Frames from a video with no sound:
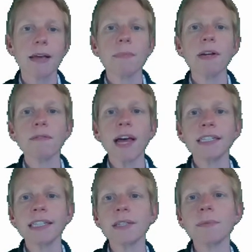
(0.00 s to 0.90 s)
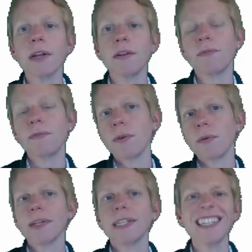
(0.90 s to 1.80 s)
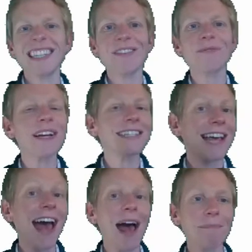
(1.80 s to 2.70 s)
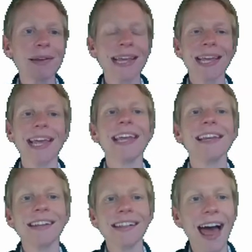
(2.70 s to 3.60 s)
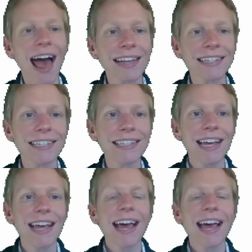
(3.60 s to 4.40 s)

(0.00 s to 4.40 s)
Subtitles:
but if I just want to view and see what's happening in a class,